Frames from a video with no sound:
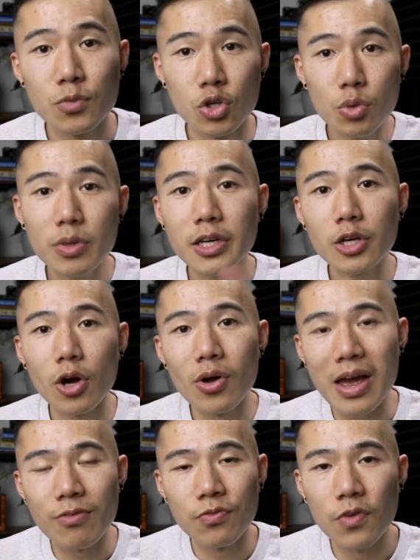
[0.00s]
You want to go
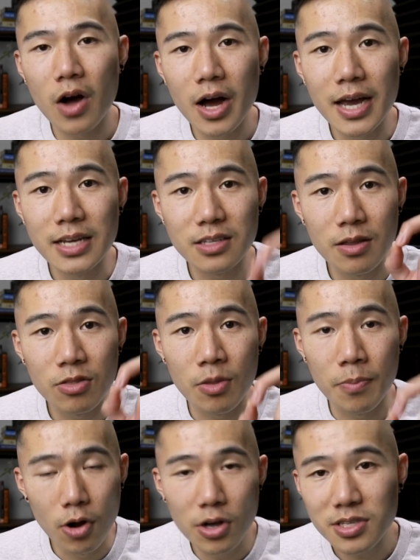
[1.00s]
and find
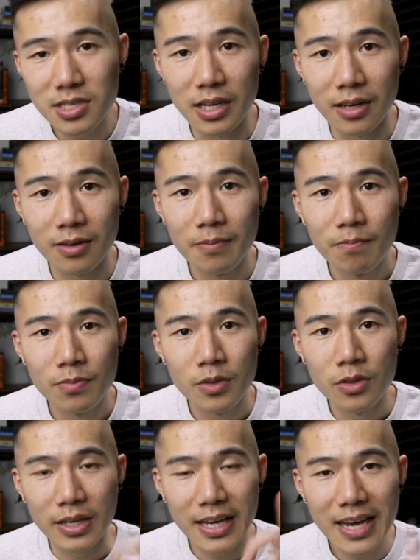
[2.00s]
the person,
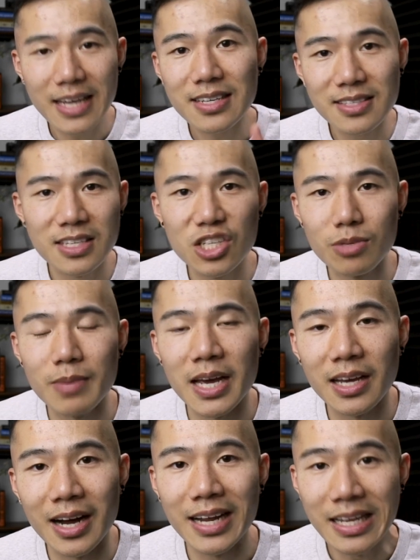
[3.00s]
the key decision
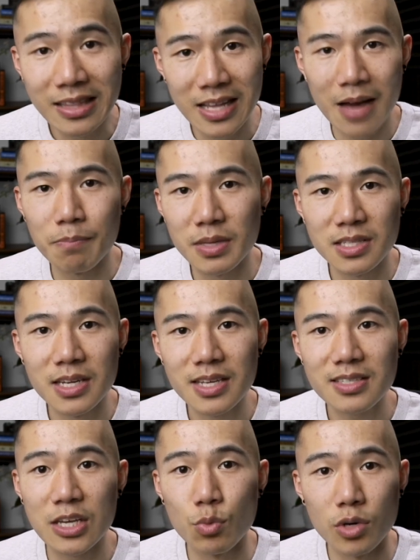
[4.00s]
maker in that
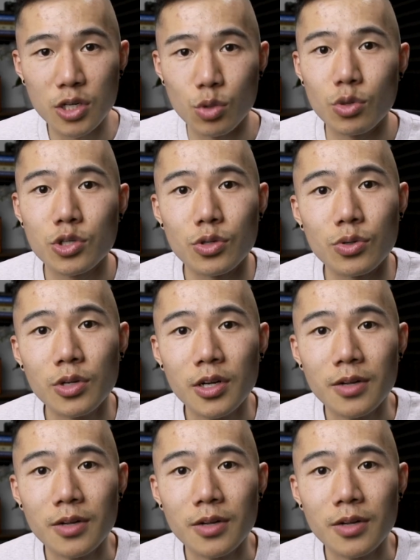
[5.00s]
business that you want to talk to.